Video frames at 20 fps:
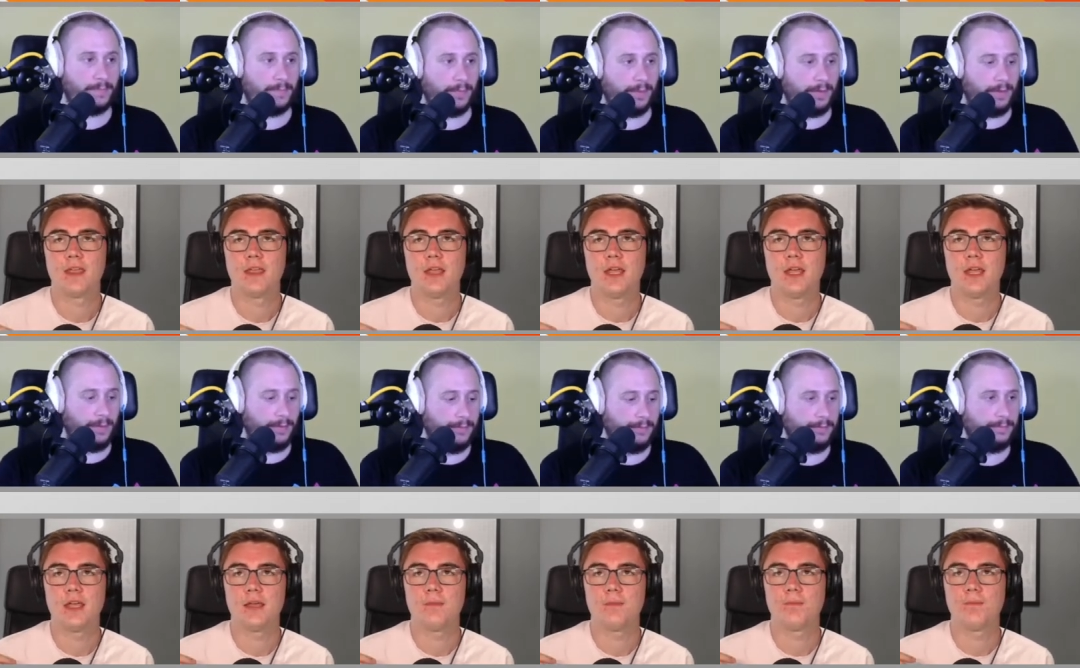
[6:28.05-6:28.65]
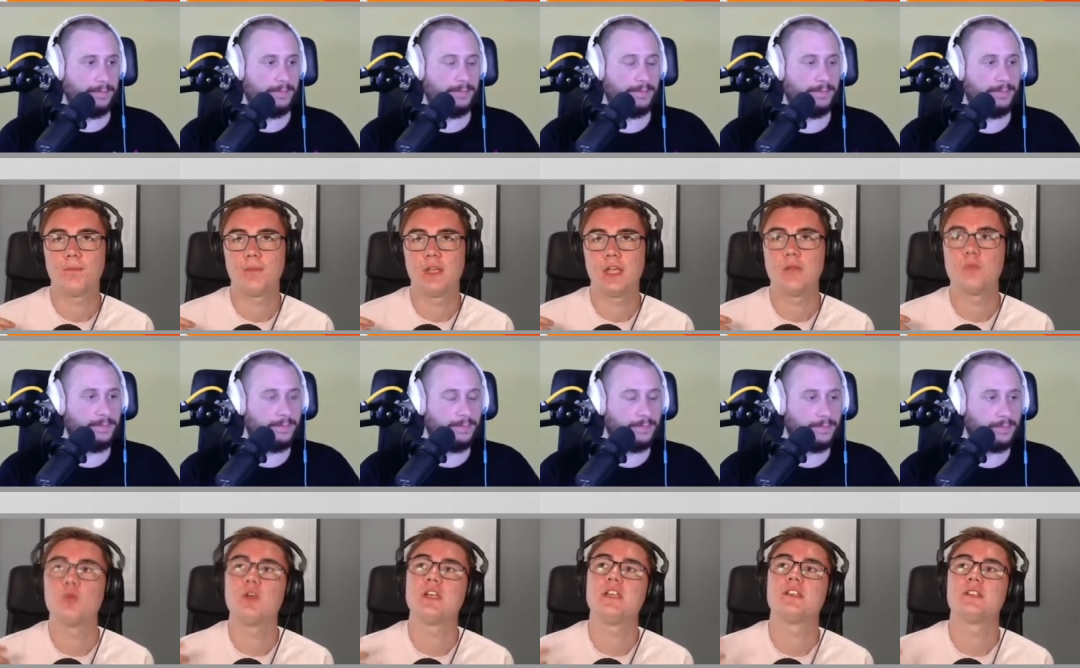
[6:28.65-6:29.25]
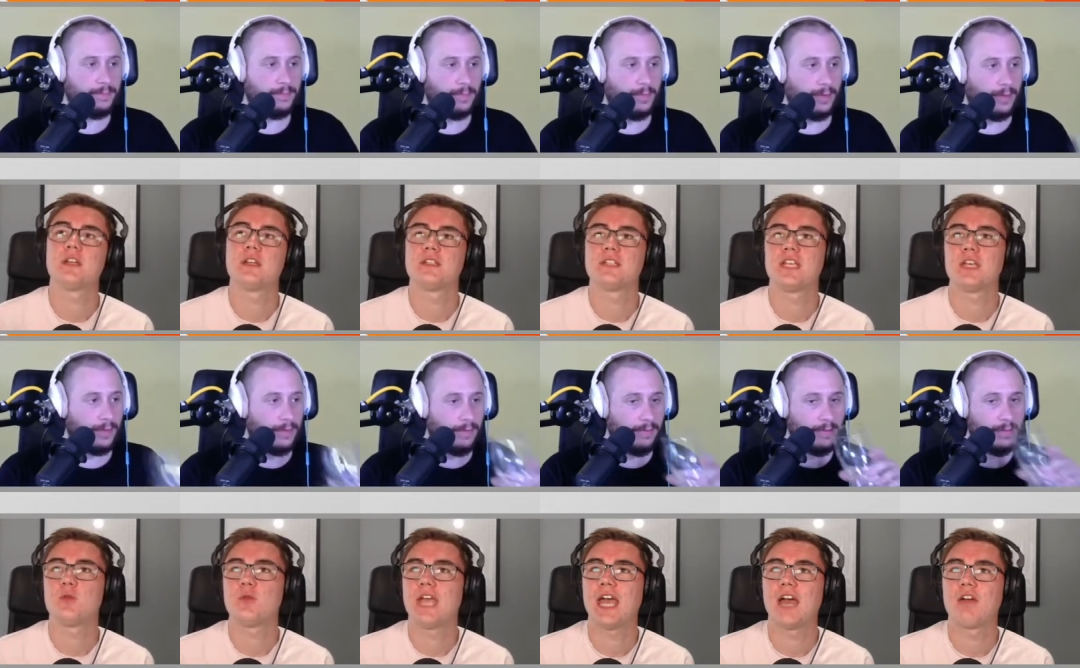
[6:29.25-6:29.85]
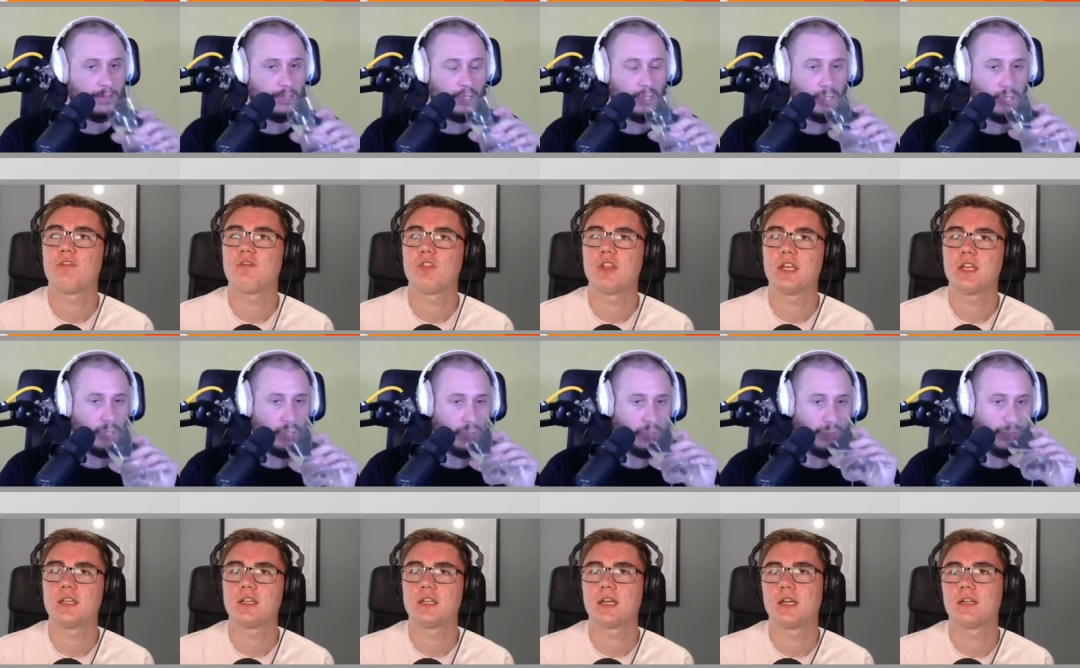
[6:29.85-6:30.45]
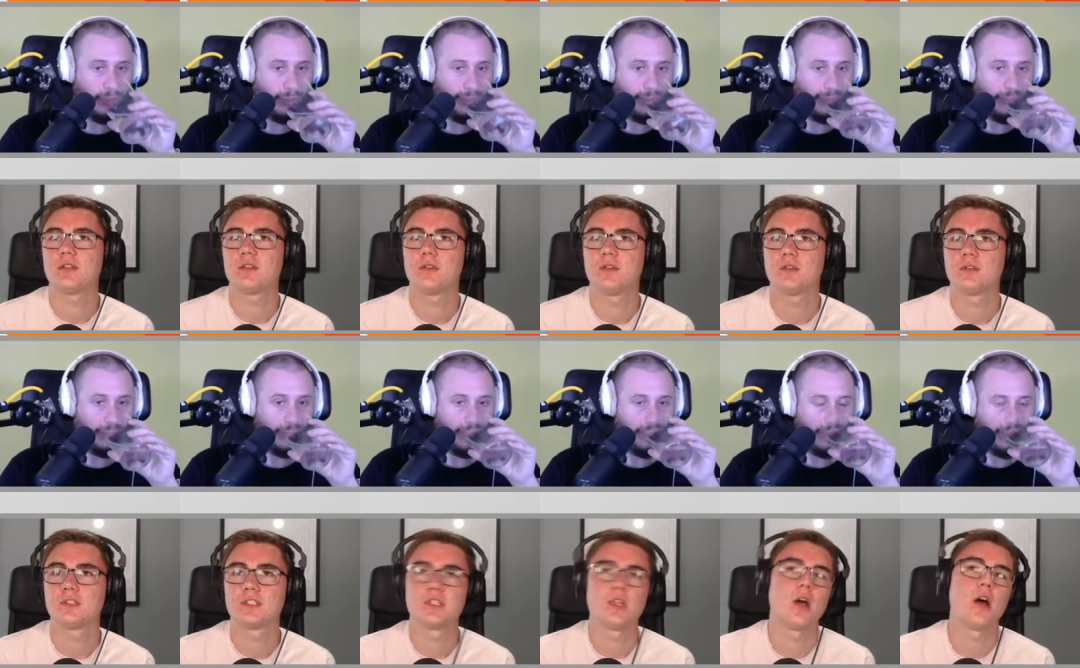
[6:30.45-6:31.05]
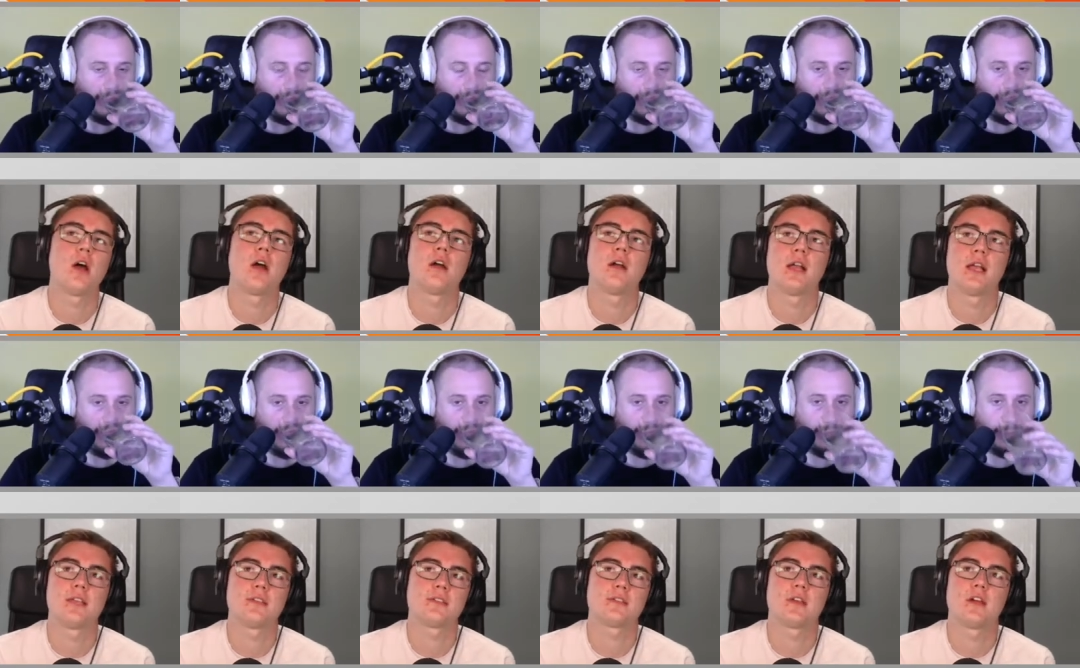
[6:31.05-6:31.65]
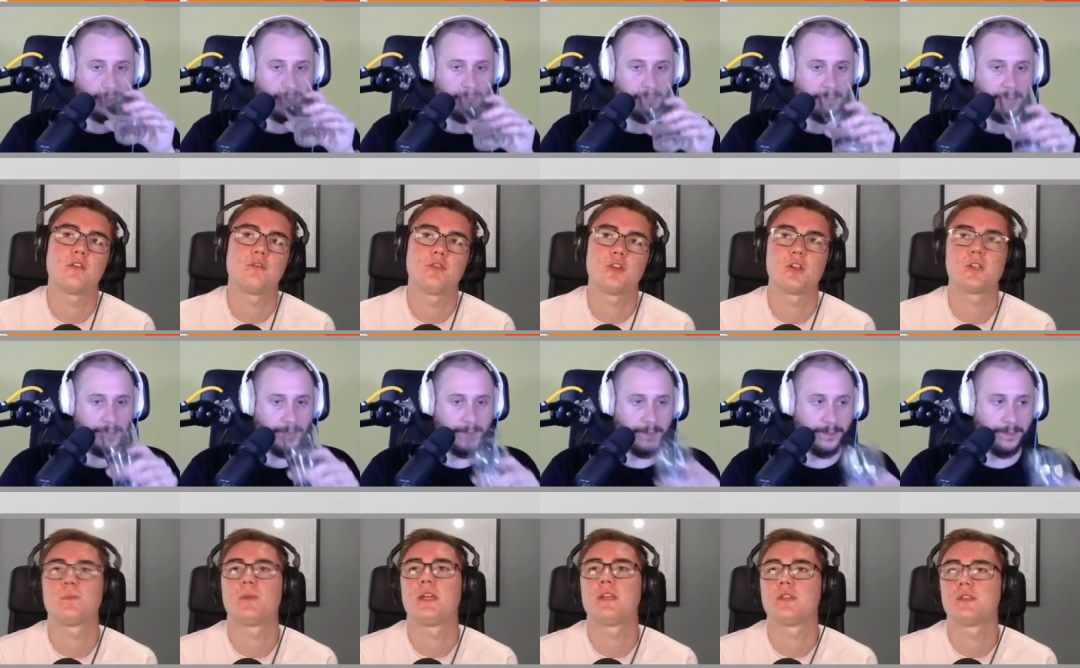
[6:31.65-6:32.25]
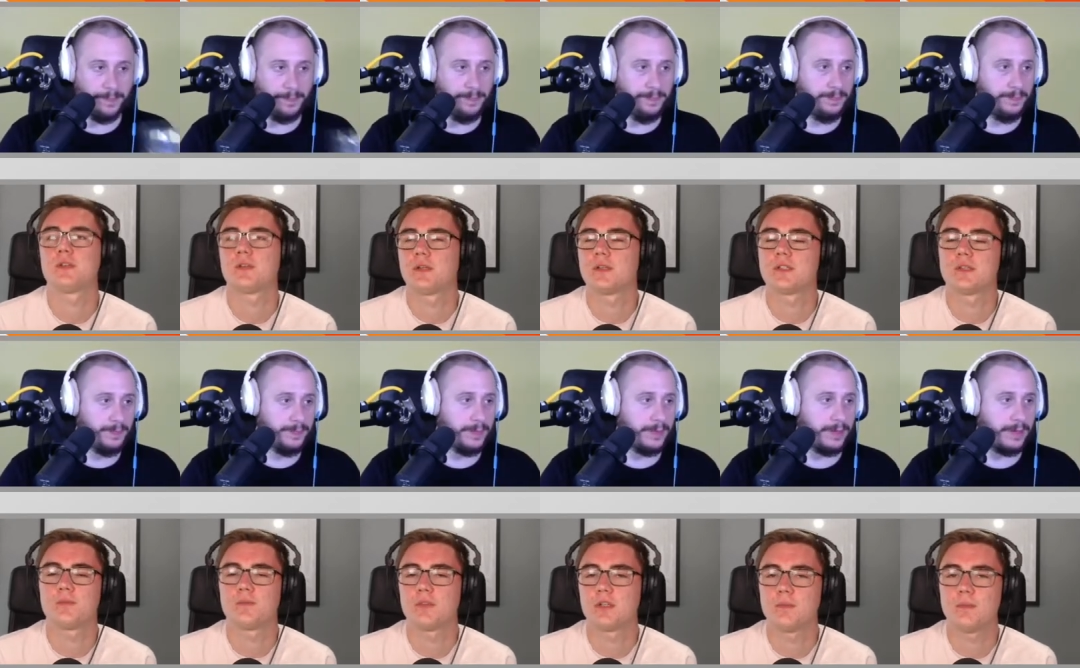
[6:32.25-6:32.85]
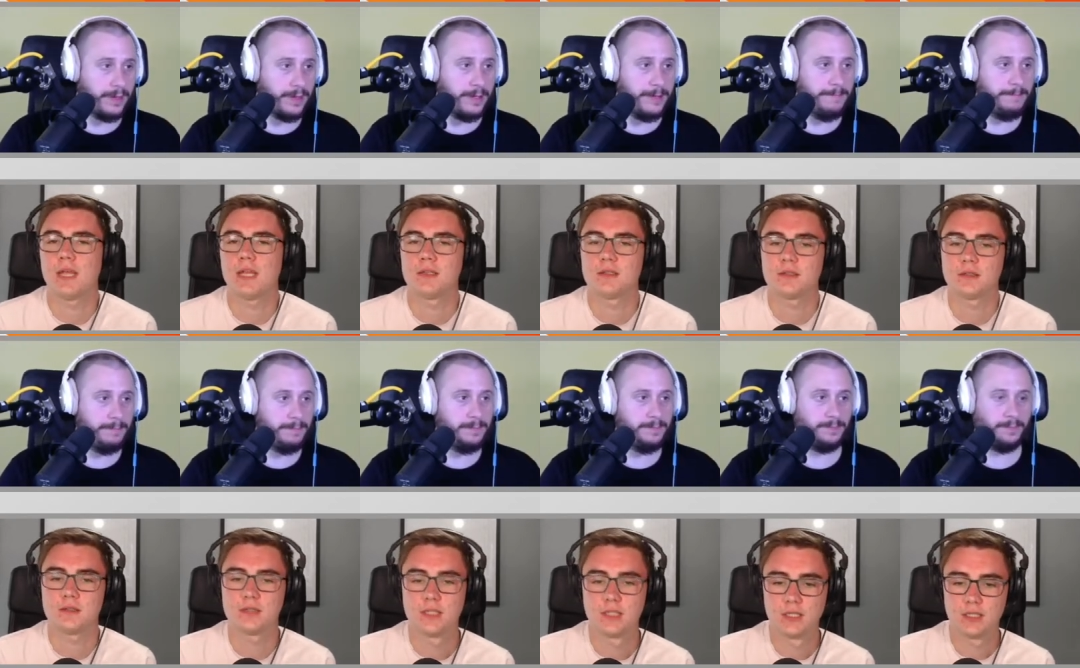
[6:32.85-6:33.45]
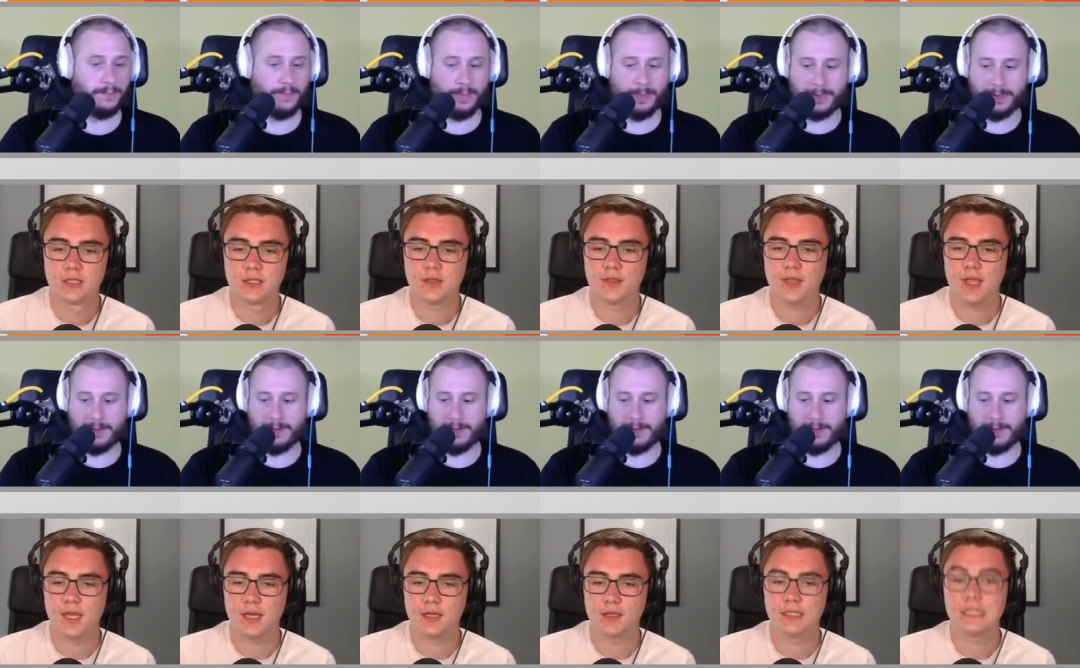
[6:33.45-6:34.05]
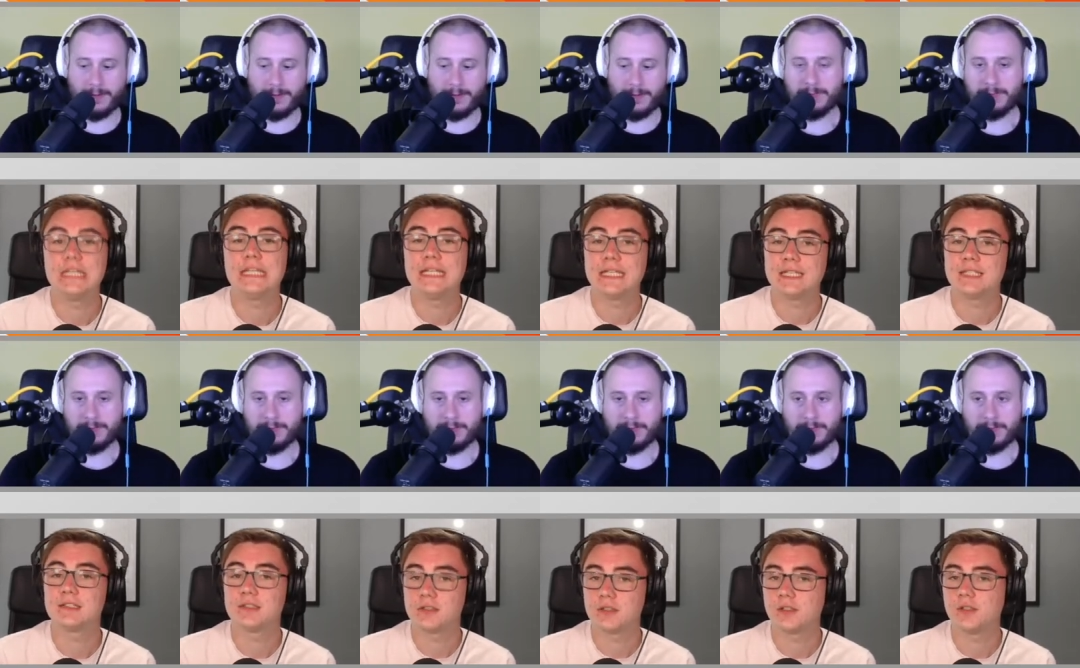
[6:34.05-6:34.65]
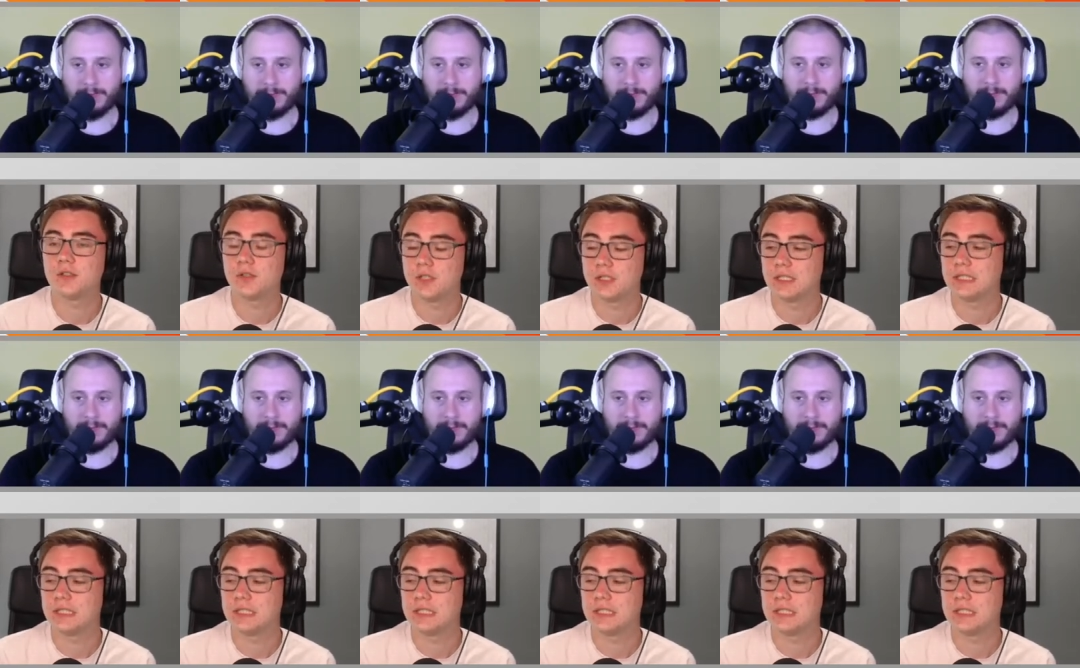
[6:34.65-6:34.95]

Speaker 1: um, and we st- say we have like I don't know Sarr as our first bencher or something mental, then he is included